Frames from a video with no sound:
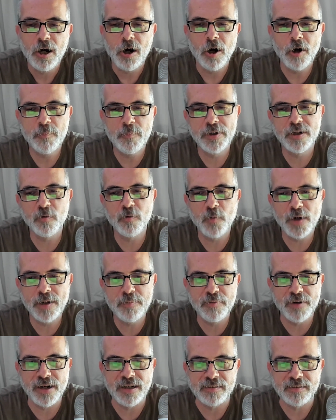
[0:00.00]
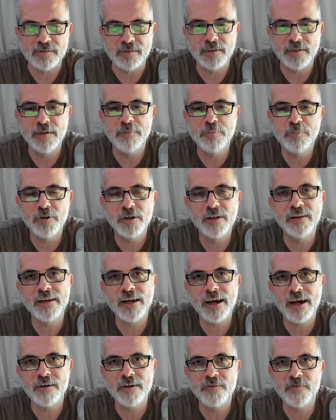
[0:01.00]
open your web browser and put in
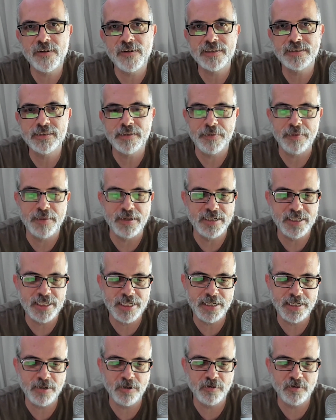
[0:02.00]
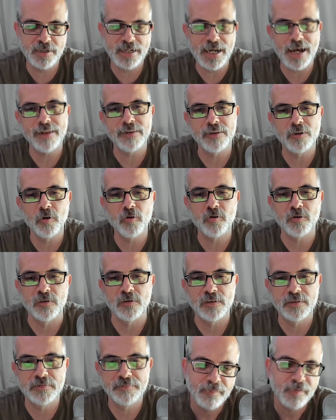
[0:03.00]
the address
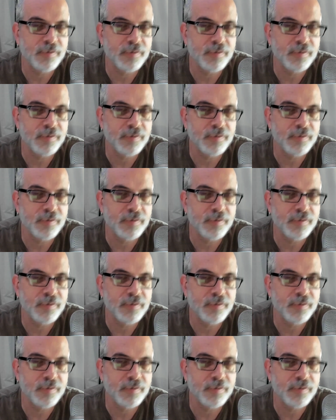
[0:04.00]
thingino.local.